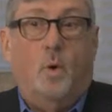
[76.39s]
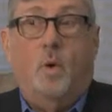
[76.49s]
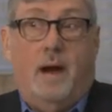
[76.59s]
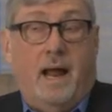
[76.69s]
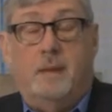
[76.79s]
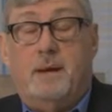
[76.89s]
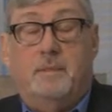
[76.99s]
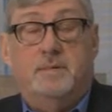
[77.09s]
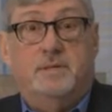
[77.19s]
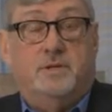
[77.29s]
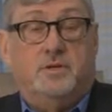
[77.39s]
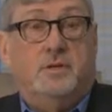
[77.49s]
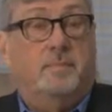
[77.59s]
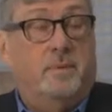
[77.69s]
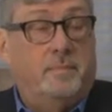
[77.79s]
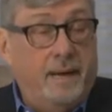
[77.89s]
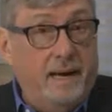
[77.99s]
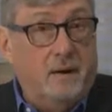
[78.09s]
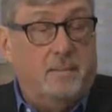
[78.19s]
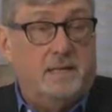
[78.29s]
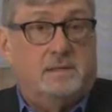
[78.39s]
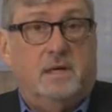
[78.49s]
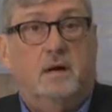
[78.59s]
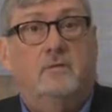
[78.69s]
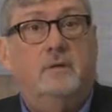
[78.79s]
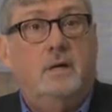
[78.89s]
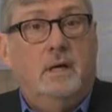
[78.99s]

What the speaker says: or how am I positioned to prepare myself